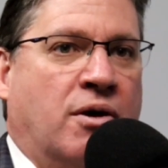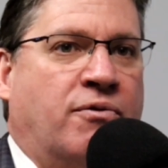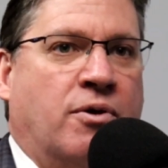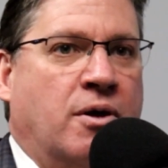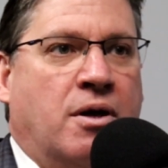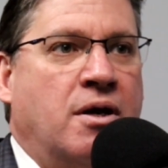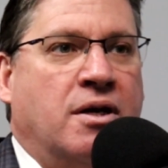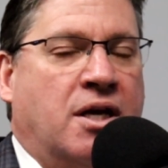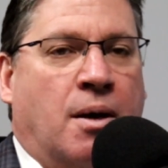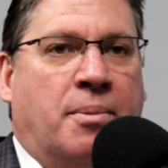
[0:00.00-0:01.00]
work for
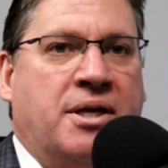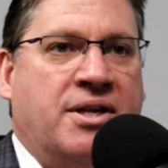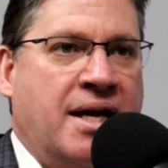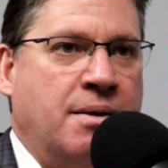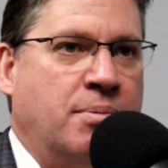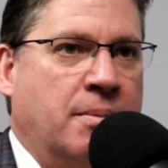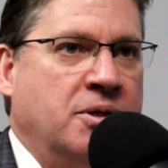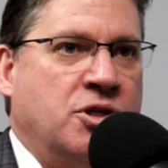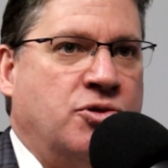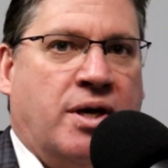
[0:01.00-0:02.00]
a company that had
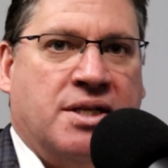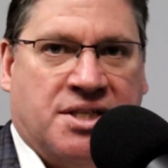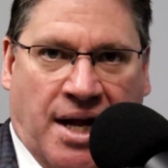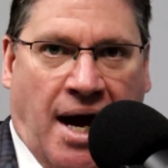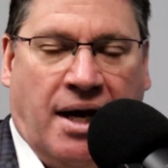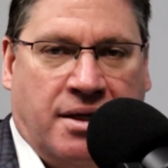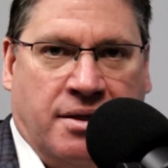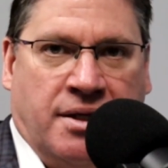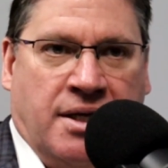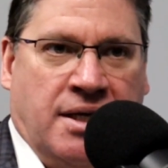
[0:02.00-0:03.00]
publicly traded stock,
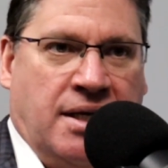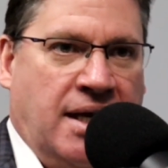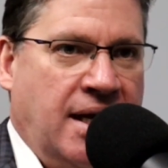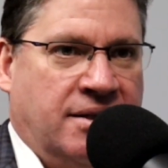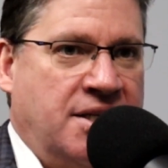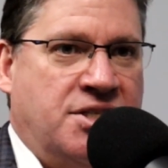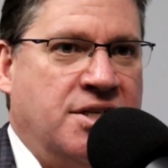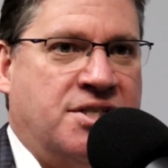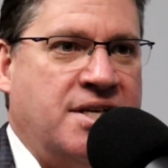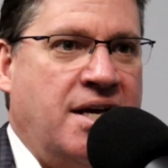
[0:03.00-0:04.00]
and let's
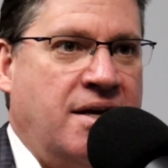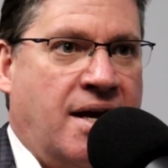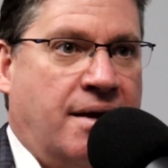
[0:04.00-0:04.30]
just say you